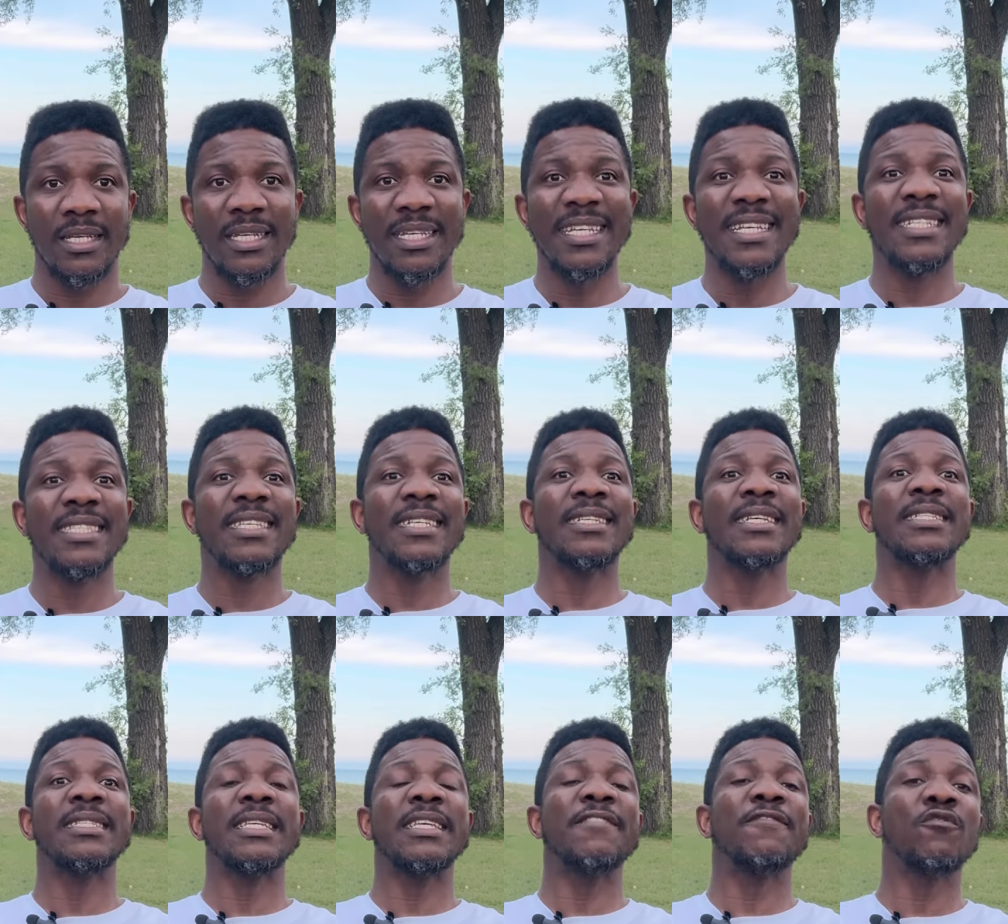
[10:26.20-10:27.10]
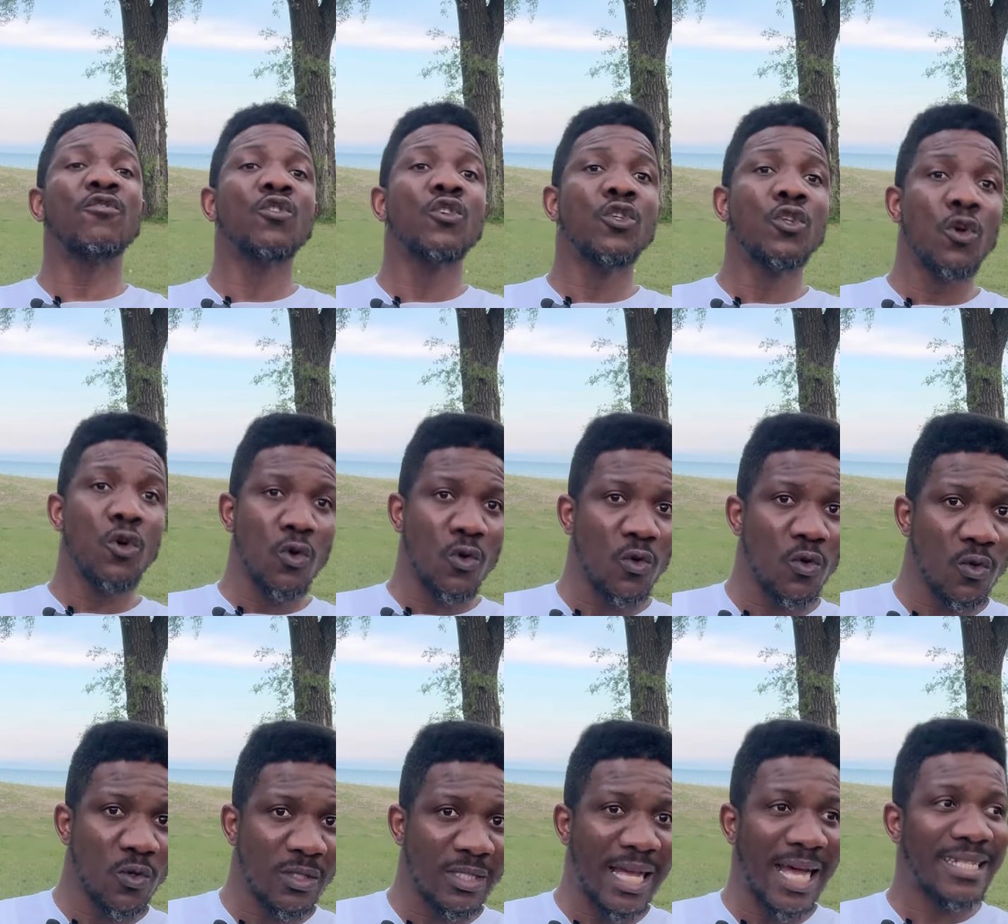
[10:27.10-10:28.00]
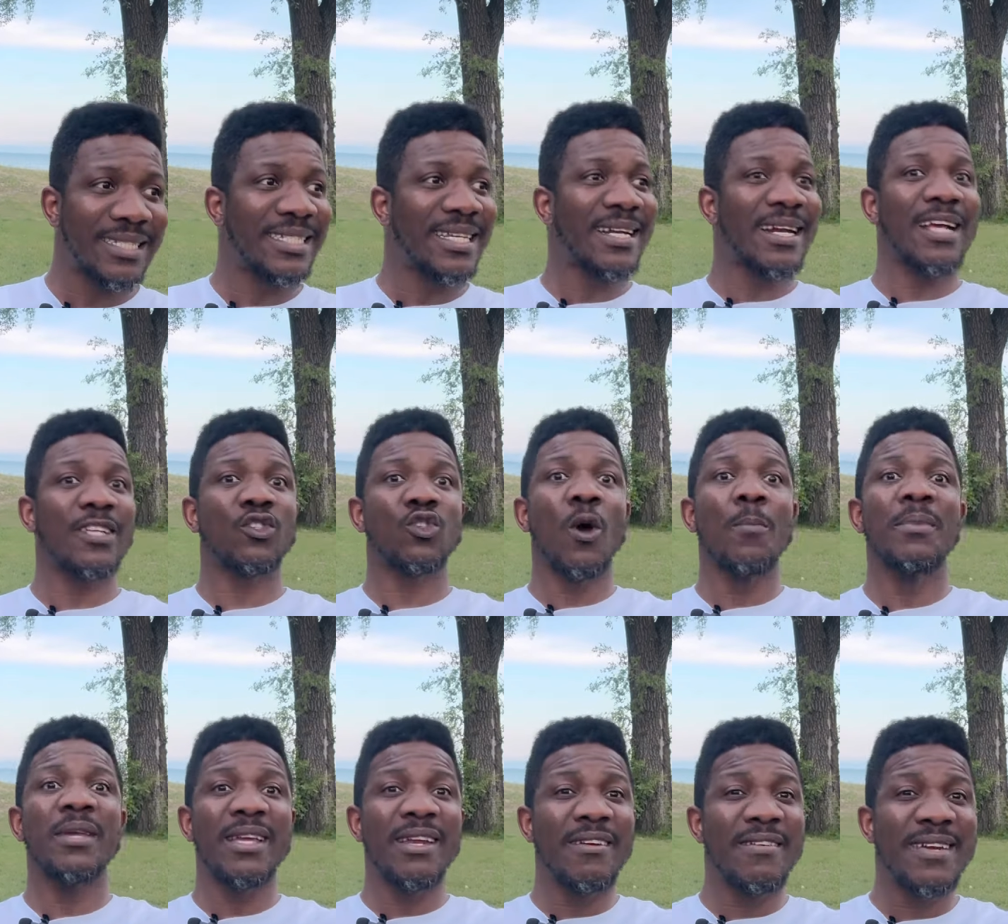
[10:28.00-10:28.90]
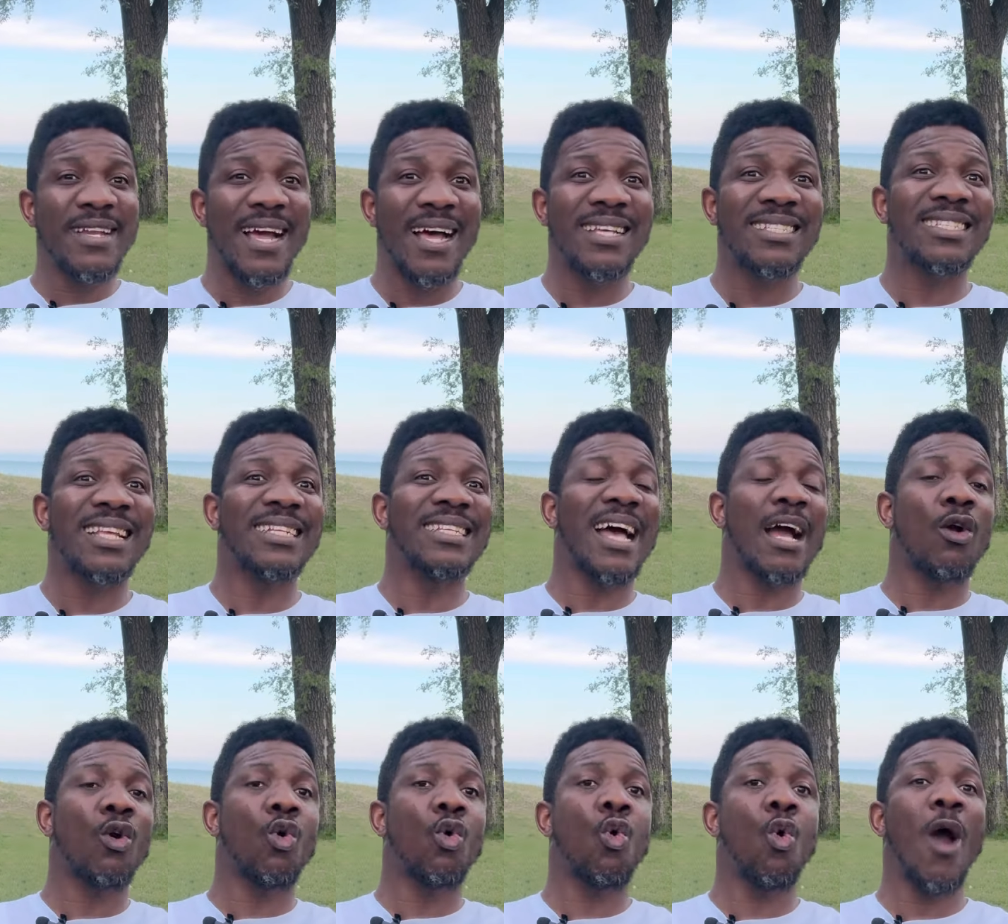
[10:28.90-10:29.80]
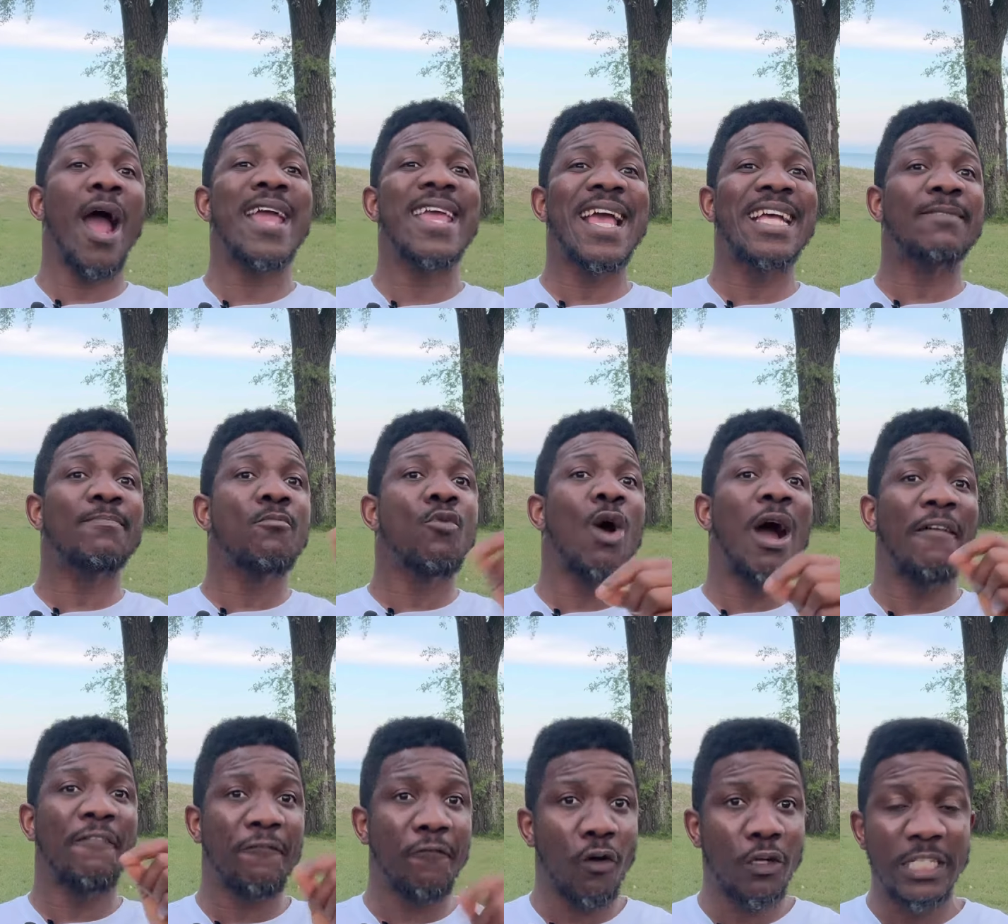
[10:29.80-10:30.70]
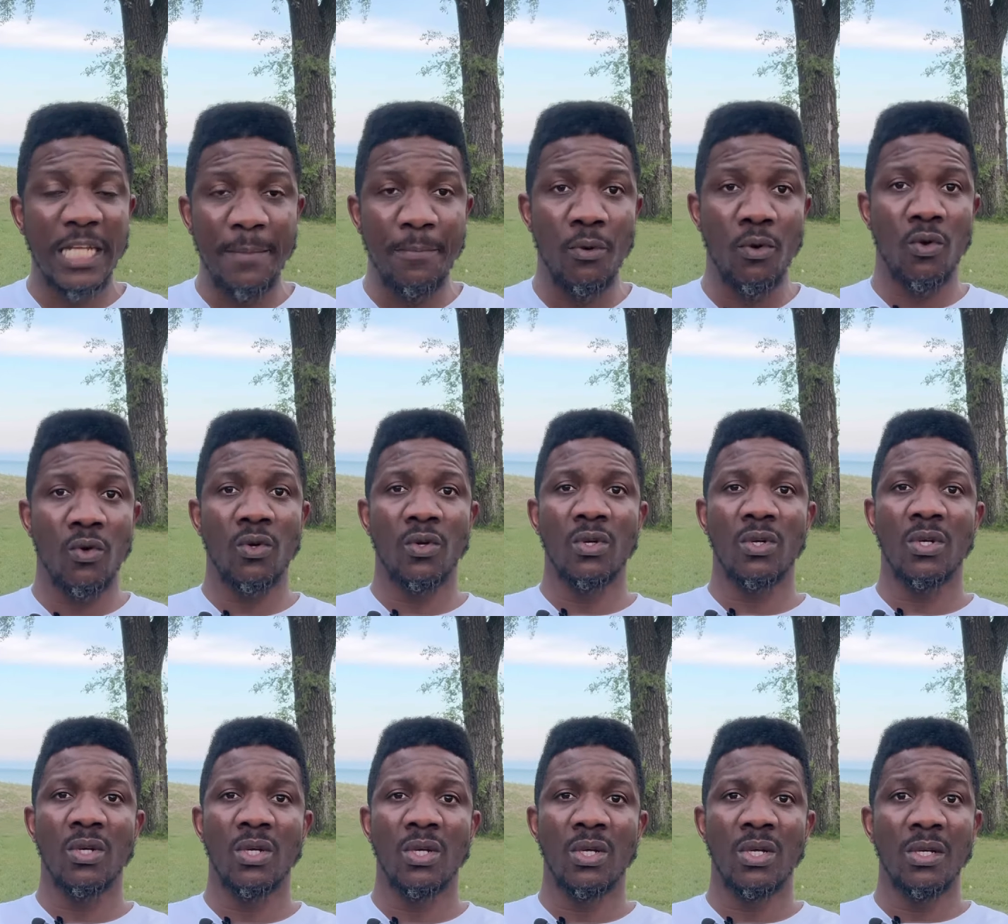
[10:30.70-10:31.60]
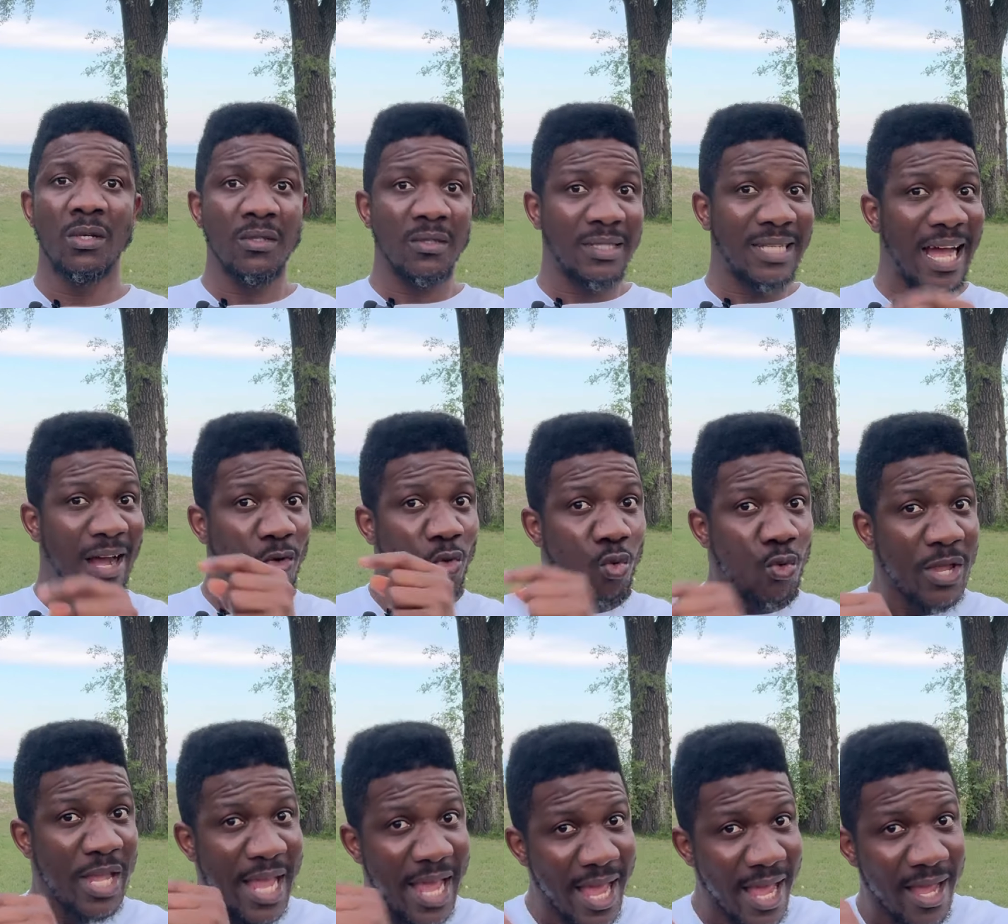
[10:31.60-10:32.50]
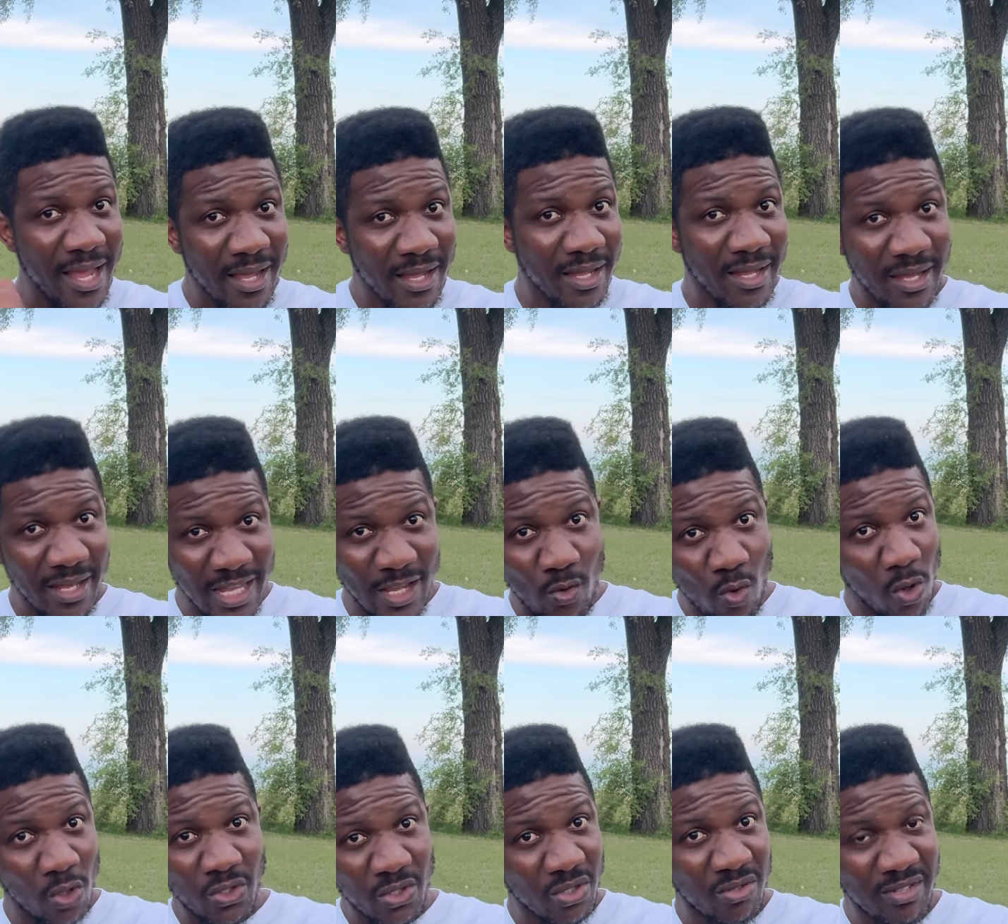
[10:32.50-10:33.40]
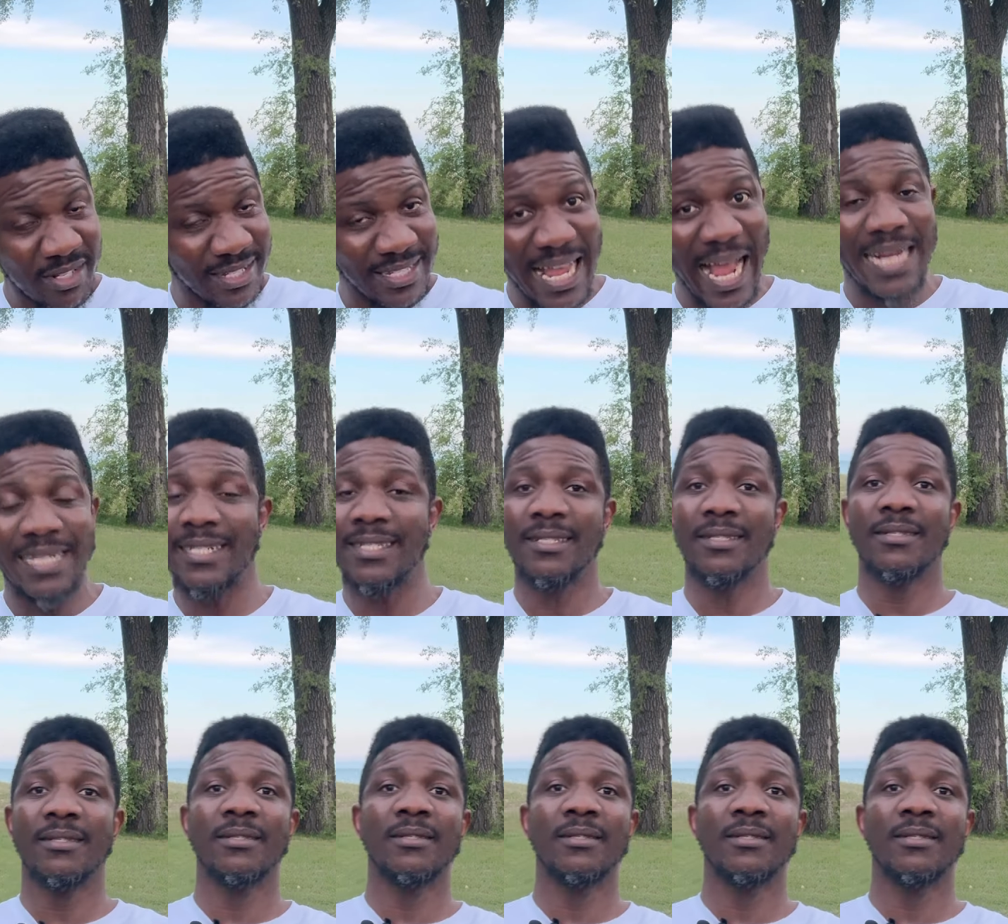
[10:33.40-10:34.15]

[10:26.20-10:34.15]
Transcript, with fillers: he didn't even know that there are some areas that are quite more affordable than where he was residing.